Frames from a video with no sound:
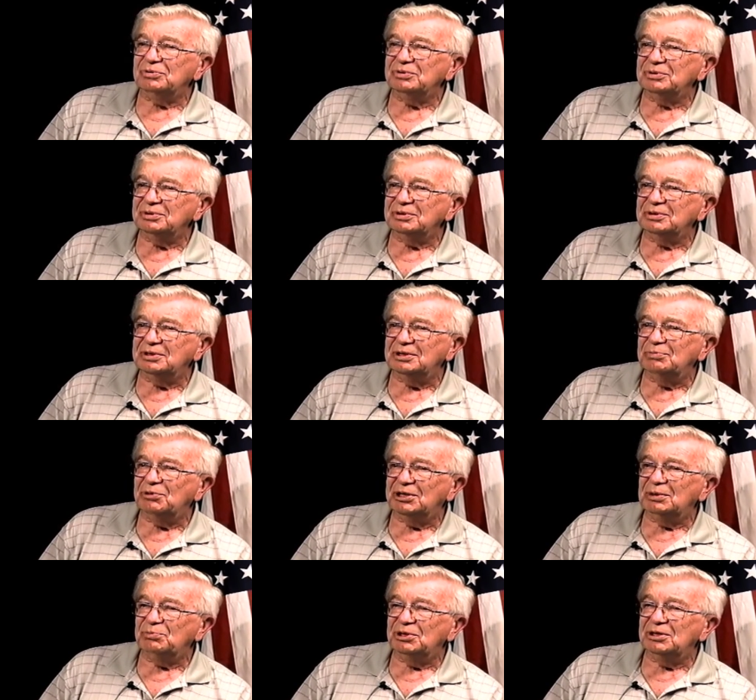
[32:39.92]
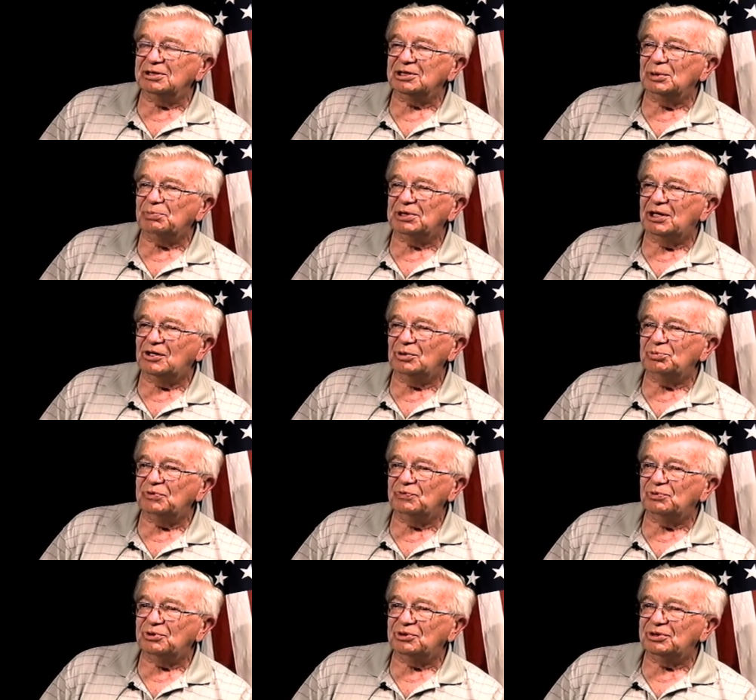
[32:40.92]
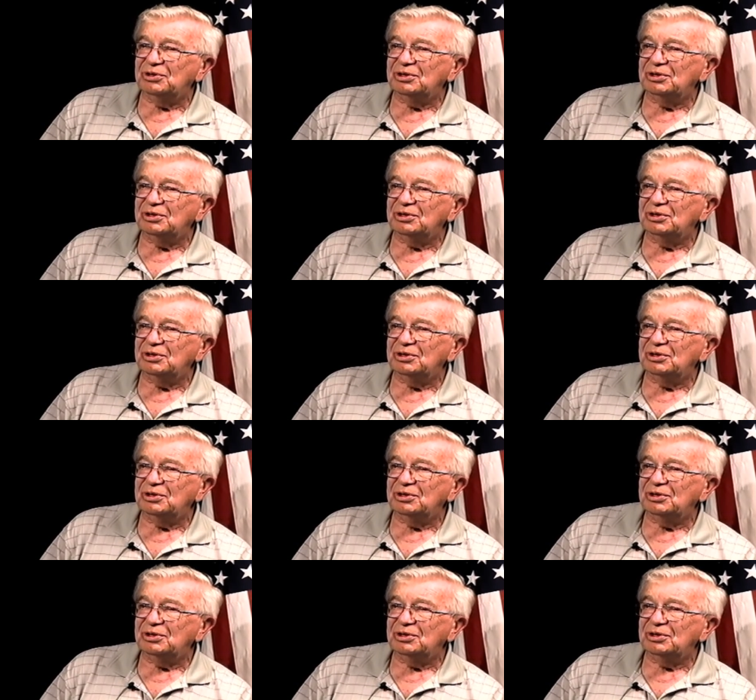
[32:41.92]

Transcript: it might have been a couple hours before.